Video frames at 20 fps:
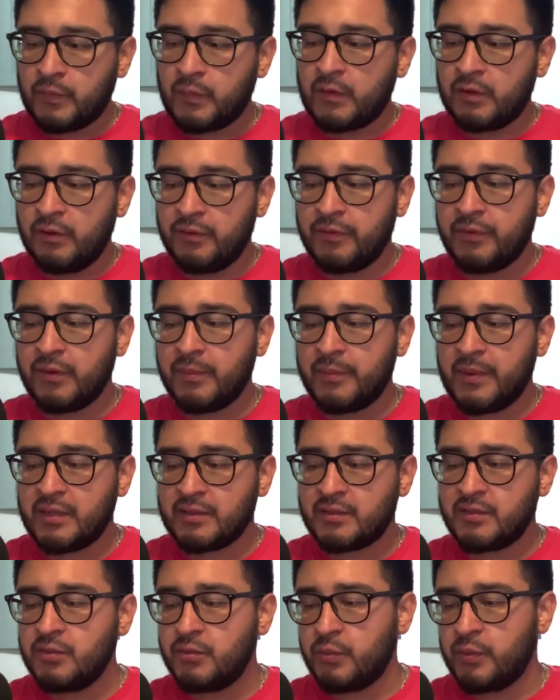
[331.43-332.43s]
about
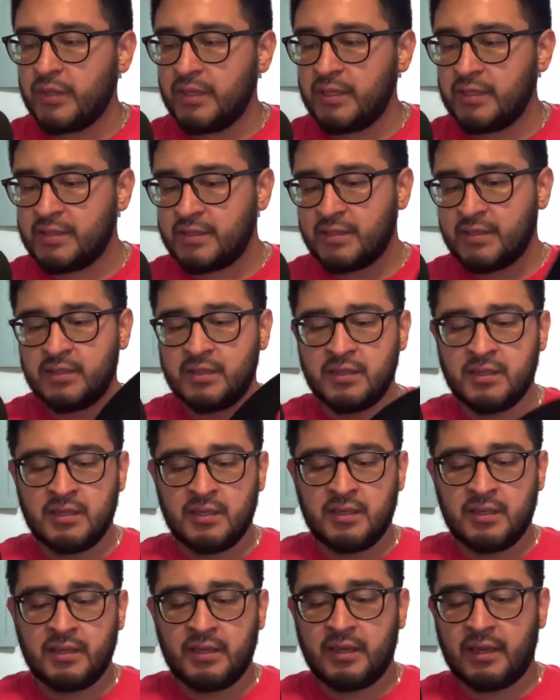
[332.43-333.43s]
2 weeks,
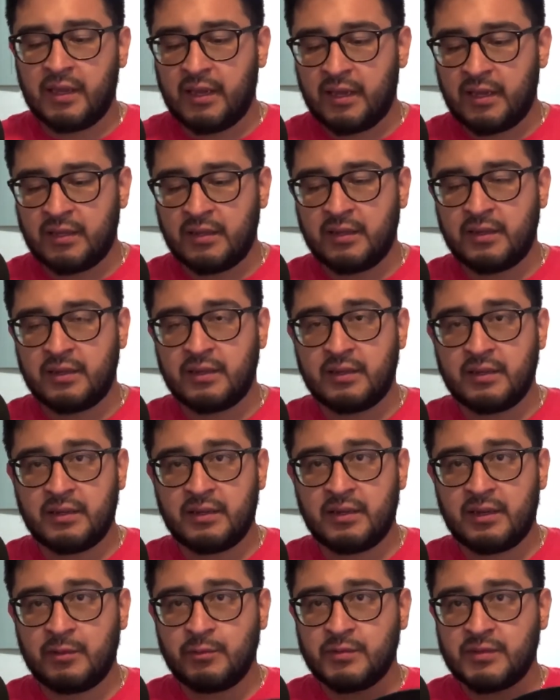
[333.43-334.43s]
and
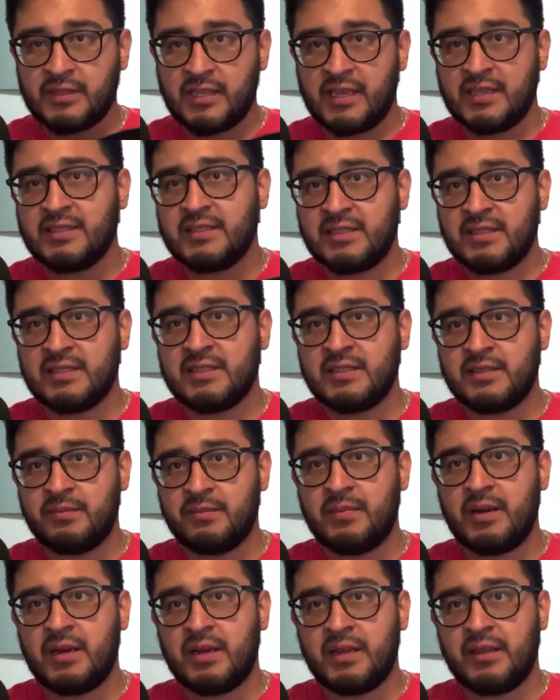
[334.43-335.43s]
I was hesitant to
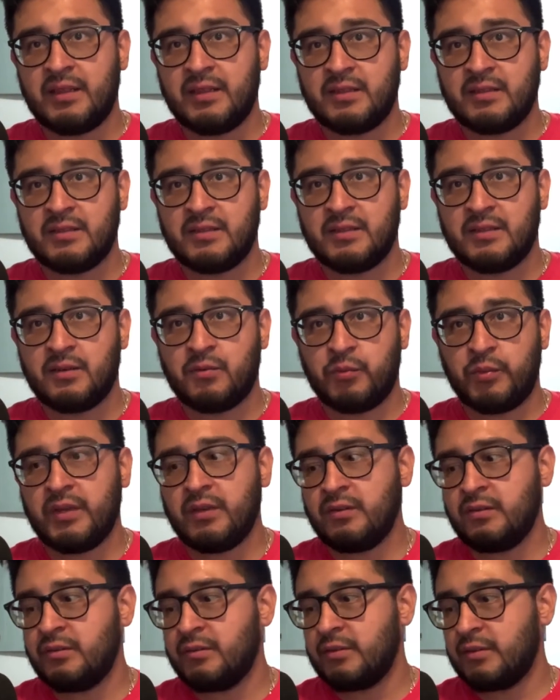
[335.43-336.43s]
buy the
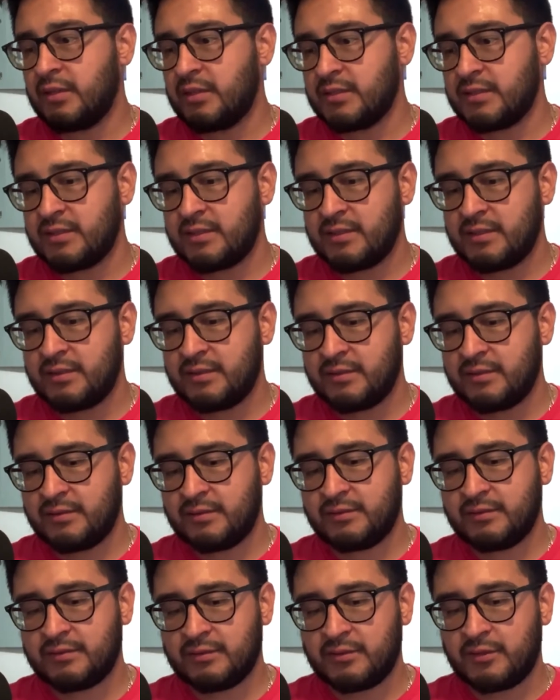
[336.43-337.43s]
wheel because
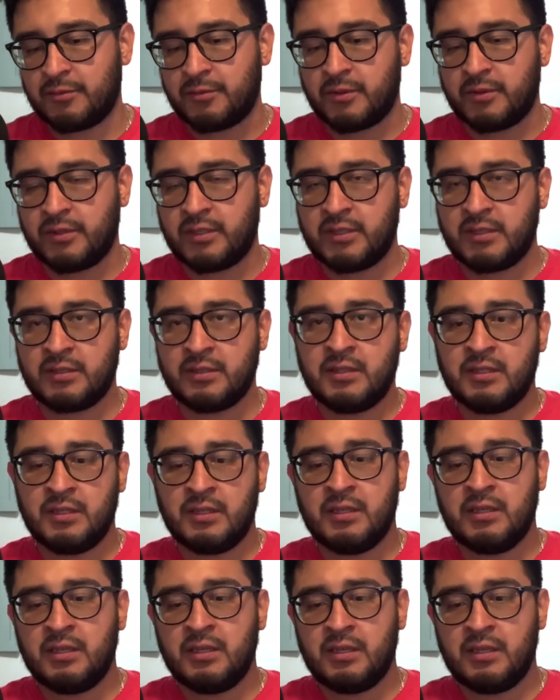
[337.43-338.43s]
Corona
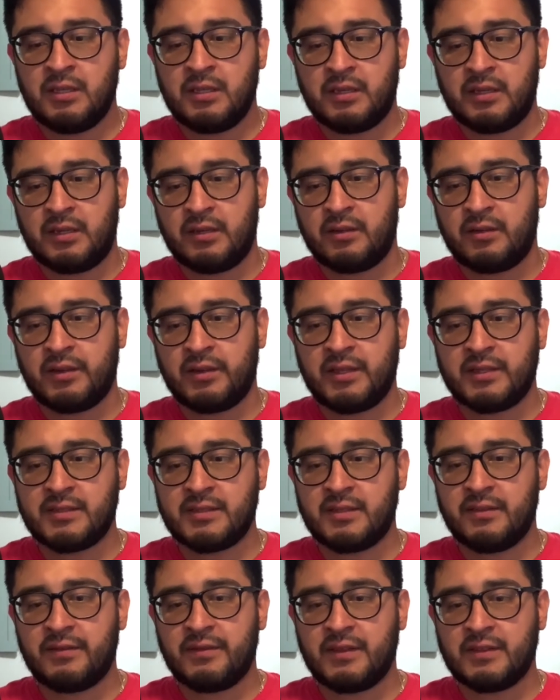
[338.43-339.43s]
and all that
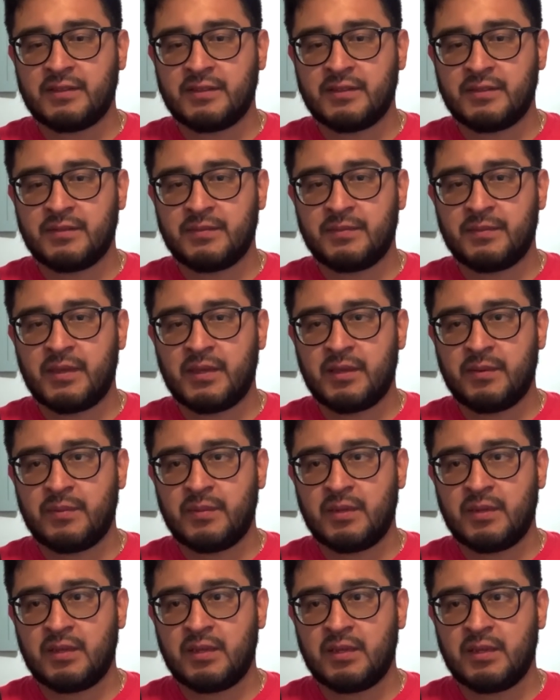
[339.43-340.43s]
stuff that's making
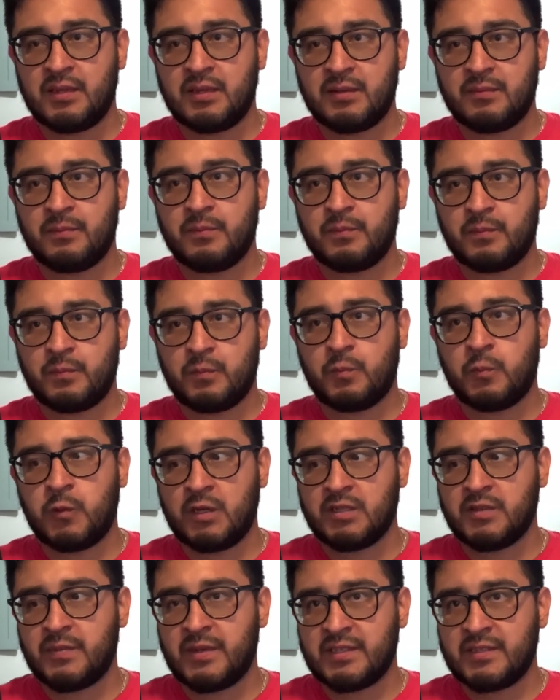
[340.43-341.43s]
me
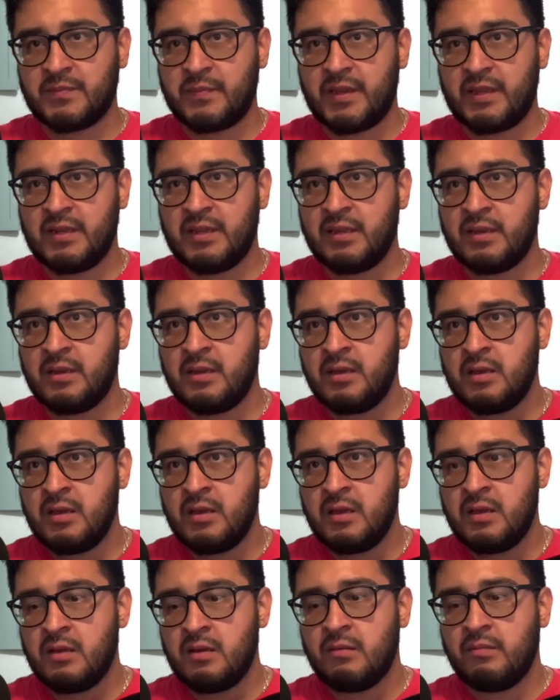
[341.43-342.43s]
watch my spending.
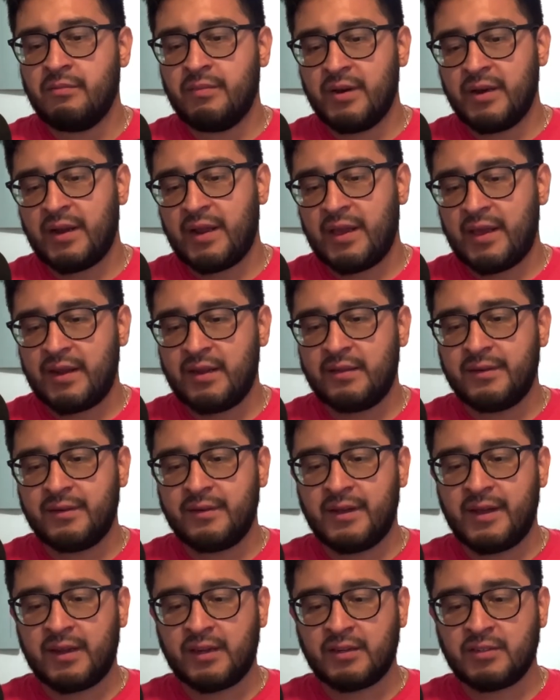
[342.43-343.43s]
But I had a little
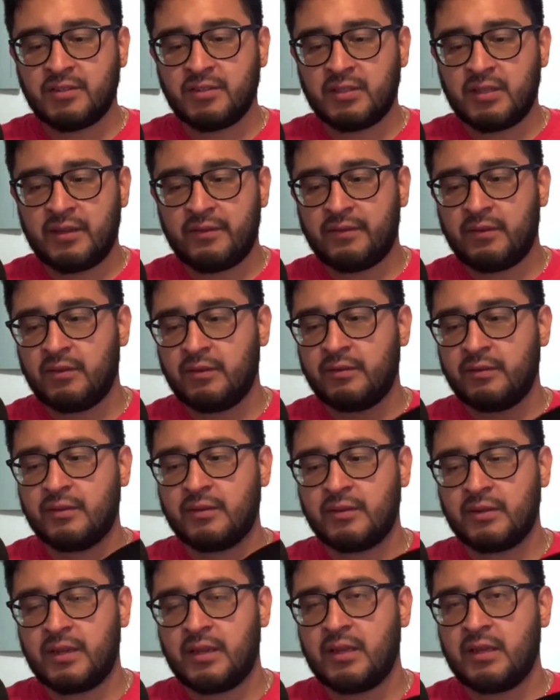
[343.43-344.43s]
extra left over,
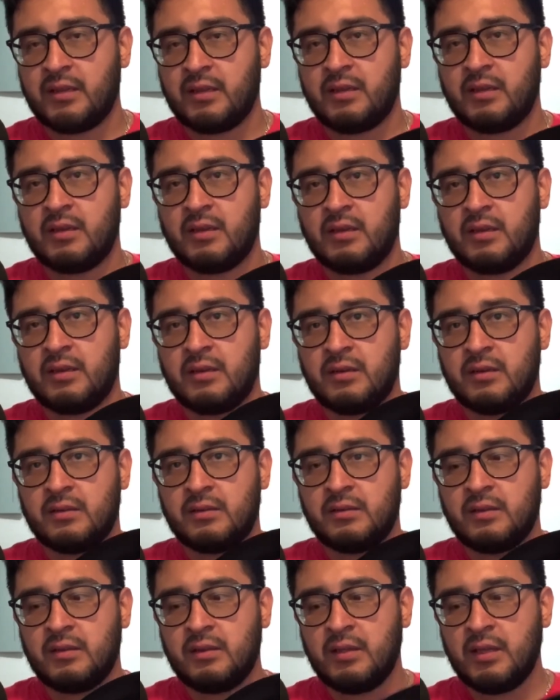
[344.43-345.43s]
and
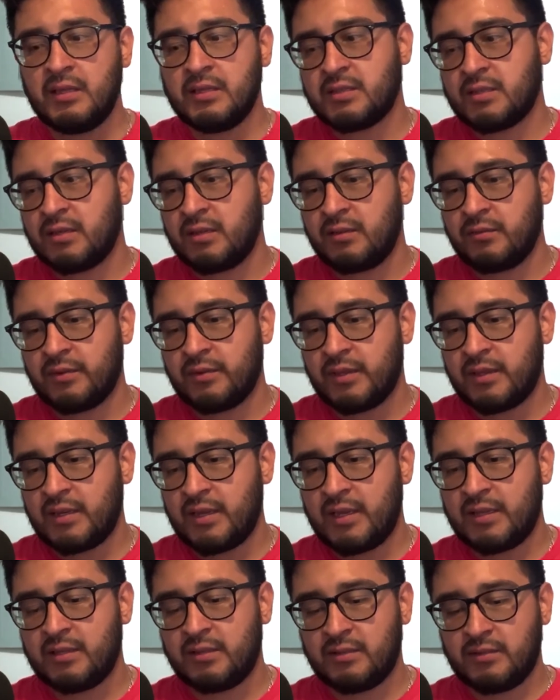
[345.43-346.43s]
I just couldn't wait. I
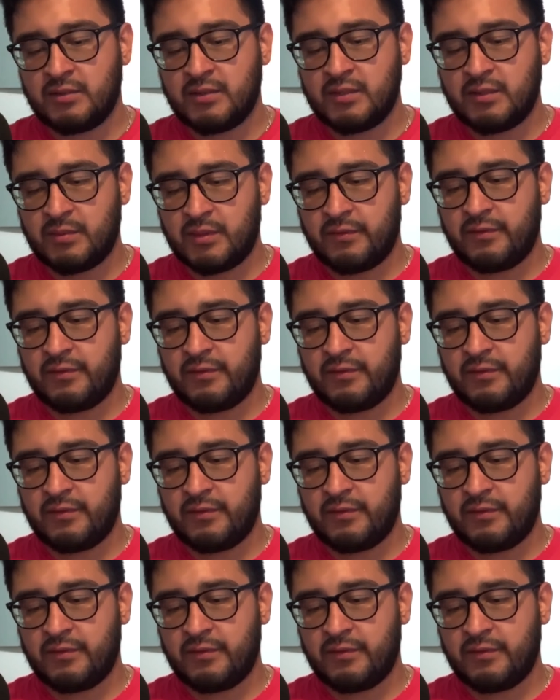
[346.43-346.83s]
had to do something